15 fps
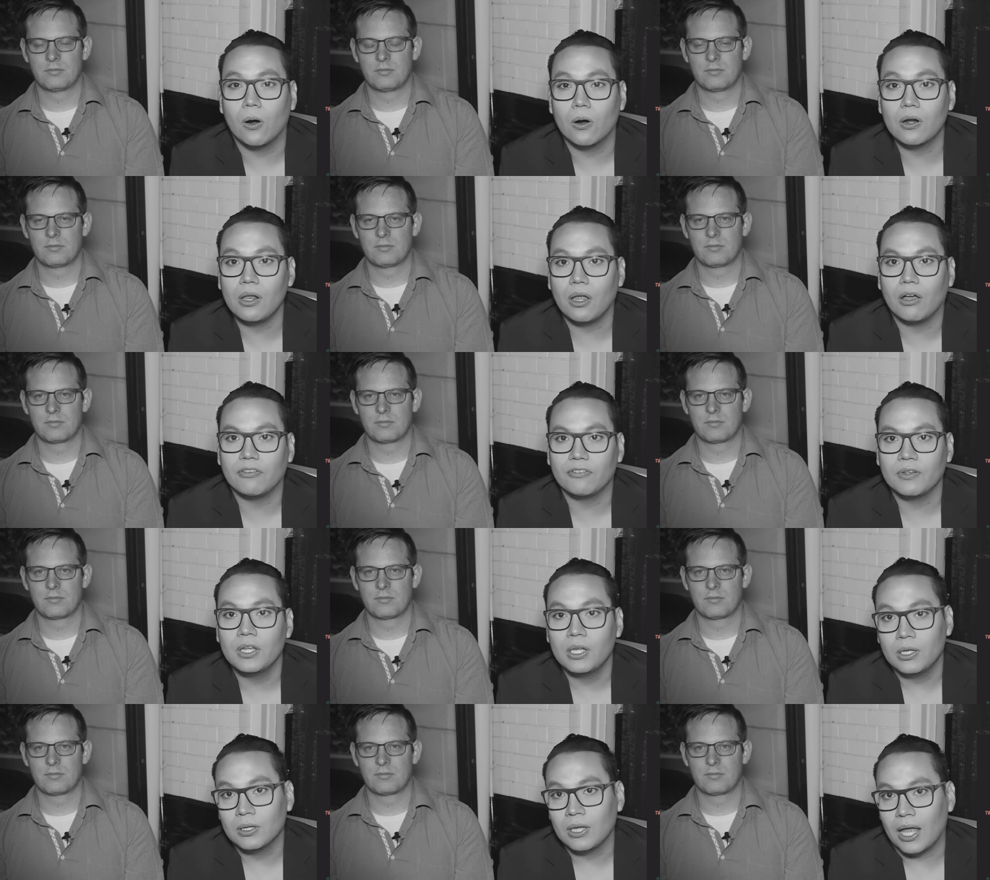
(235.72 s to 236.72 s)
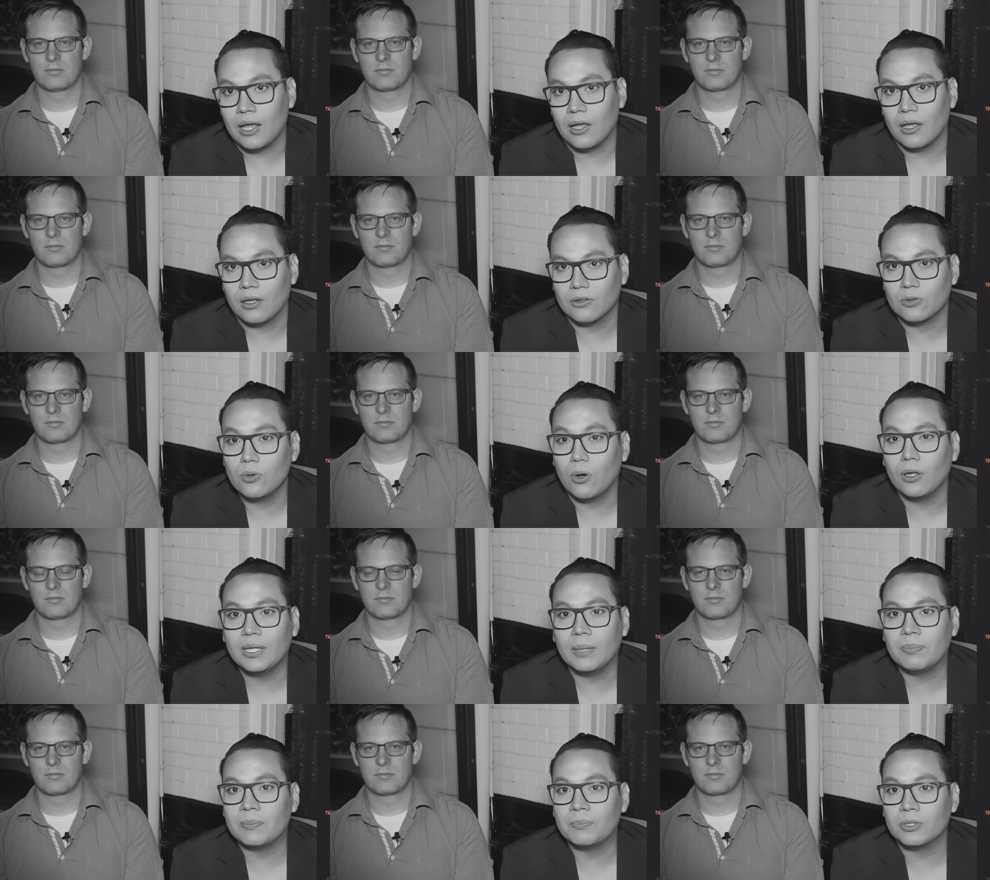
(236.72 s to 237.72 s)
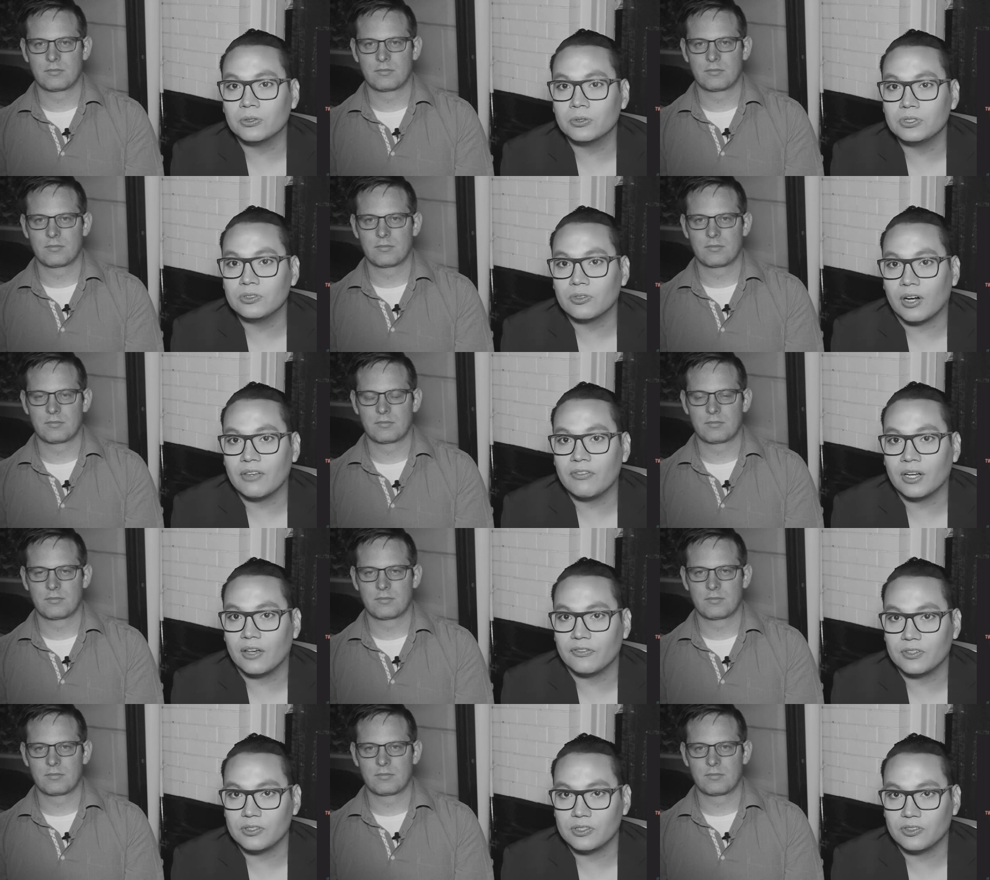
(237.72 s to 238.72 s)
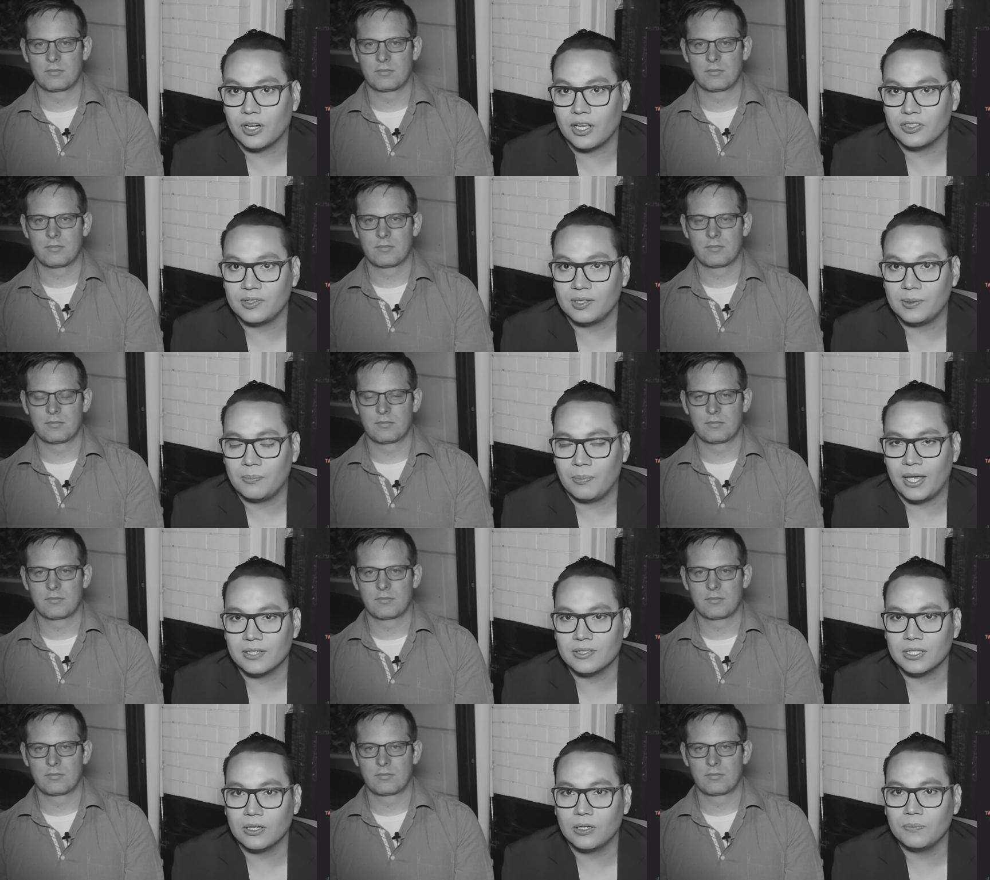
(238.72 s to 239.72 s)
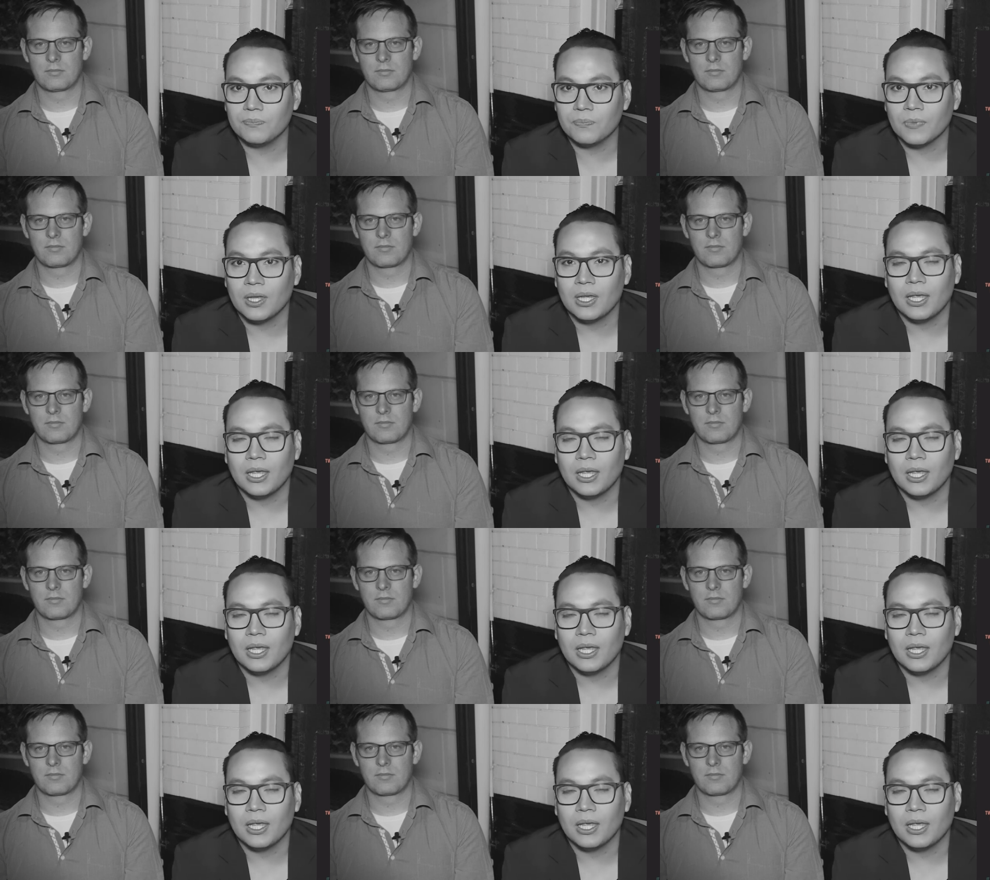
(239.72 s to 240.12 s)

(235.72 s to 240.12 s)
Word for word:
Speaker 1: Our love to all the people who is striving after the tragedy in Mexico.